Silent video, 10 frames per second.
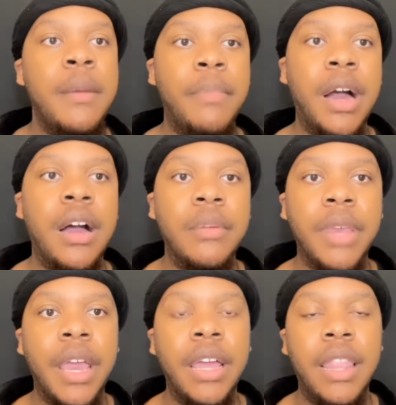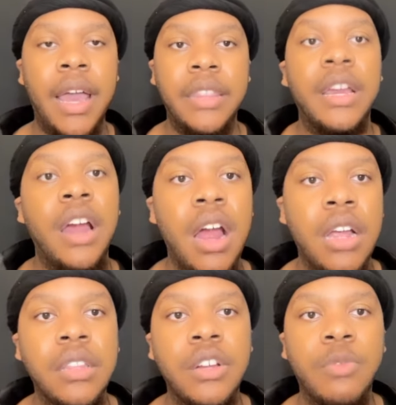But yeah, like there
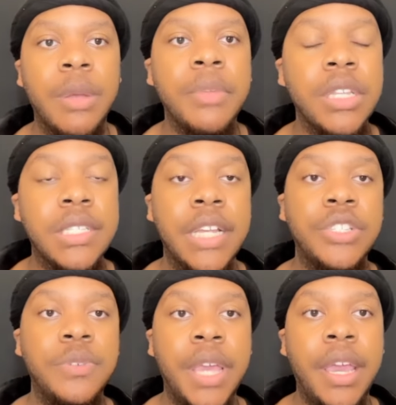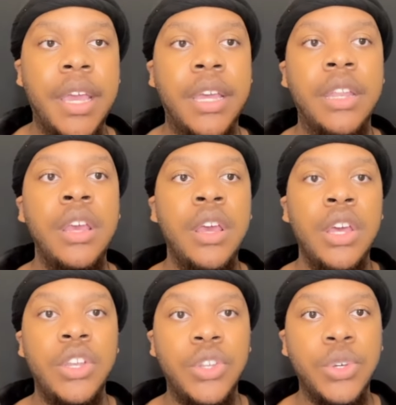are little remedies that you can
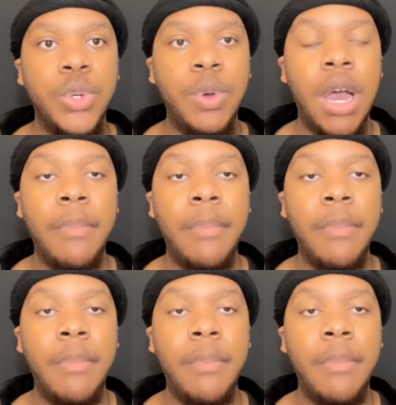do.